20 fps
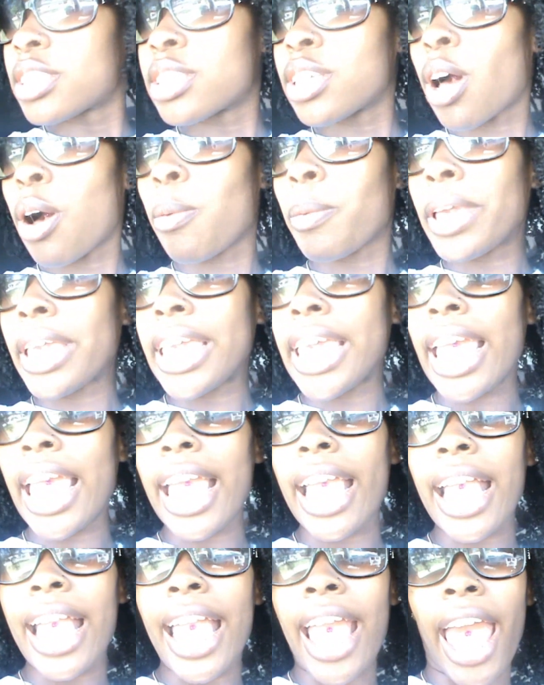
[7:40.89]
So we
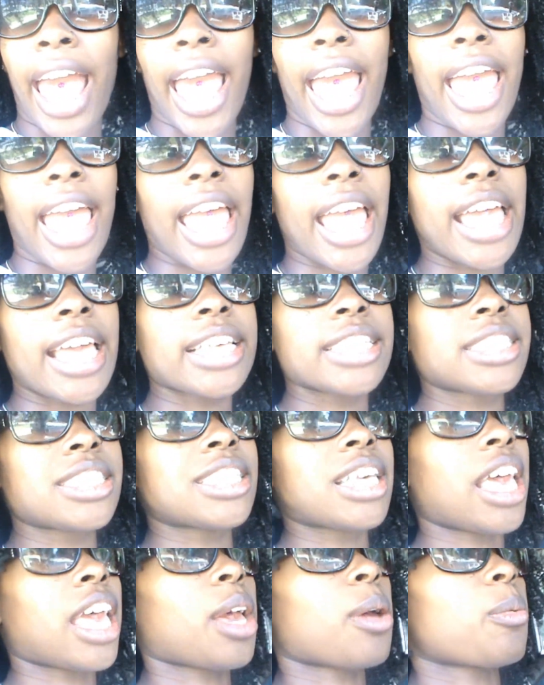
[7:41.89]
getting
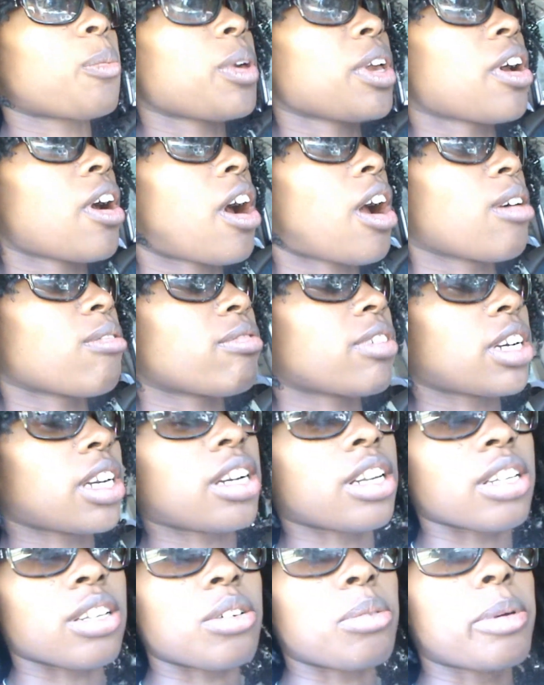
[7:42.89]
gas and we are
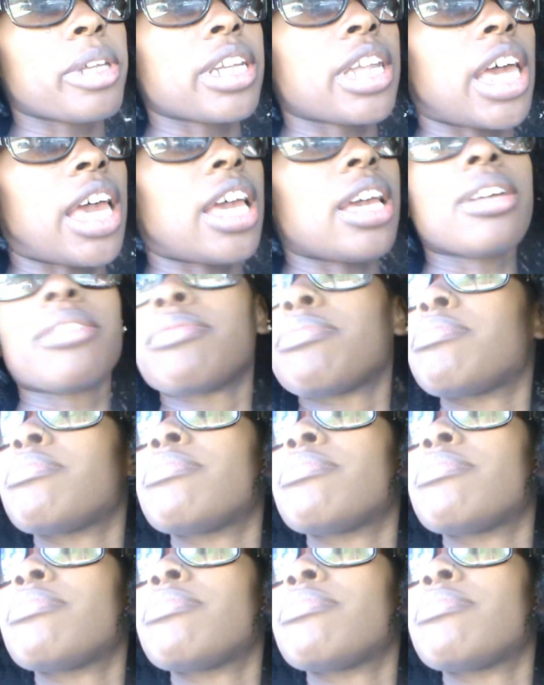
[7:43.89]
running a little bit late.